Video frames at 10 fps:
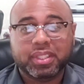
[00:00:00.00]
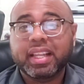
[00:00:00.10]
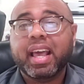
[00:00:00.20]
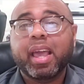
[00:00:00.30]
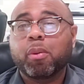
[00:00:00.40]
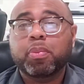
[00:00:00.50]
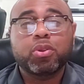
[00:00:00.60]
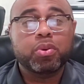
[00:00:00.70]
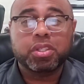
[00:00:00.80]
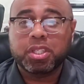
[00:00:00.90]
They're not helping
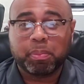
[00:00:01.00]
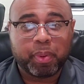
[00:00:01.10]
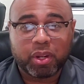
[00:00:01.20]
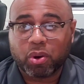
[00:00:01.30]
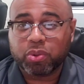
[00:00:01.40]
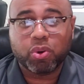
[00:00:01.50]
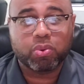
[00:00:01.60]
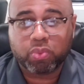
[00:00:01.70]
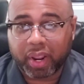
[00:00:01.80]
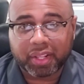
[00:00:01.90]
you to chip in on your
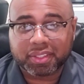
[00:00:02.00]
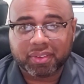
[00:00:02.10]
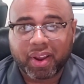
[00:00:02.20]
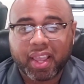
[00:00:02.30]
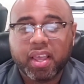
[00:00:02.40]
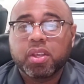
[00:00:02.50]
rent, right?